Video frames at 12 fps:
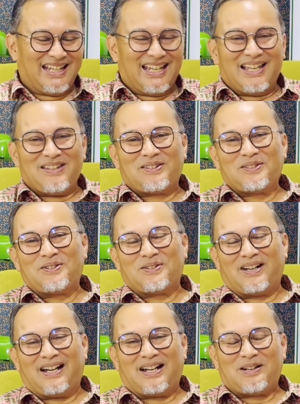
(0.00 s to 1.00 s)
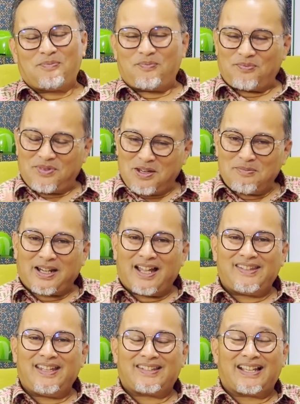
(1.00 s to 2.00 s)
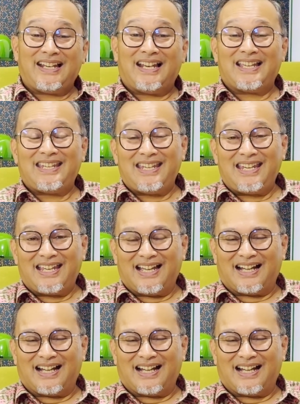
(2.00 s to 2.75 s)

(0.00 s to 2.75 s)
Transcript: So, terima kasih sekali lagi